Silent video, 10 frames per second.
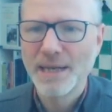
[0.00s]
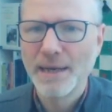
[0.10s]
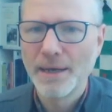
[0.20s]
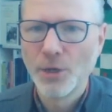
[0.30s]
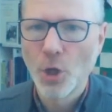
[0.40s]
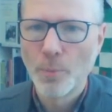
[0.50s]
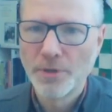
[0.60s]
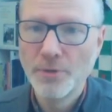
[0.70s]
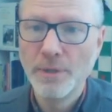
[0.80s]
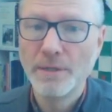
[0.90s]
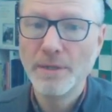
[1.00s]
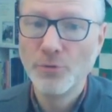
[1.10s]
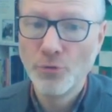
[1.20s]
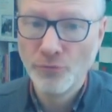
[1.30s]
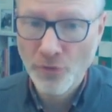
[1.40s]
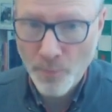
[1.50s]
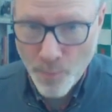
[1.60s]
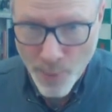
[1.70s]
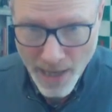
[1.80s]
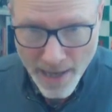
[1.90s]
an opportunity to
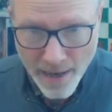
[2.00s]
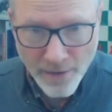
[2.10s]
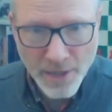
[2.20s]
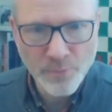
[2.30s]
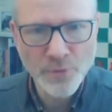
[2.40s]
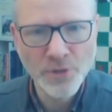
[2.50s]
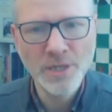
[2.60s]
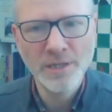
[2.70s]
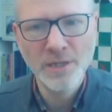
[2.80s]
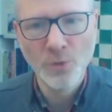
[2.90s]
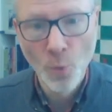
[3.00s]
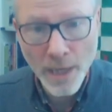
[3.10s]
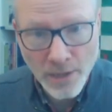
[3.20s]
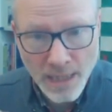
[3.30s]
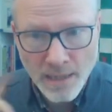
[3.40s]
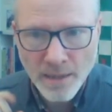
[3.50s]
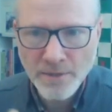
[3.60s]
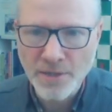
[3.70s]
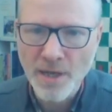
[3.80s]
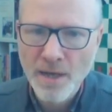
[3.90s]
repair his position, which he does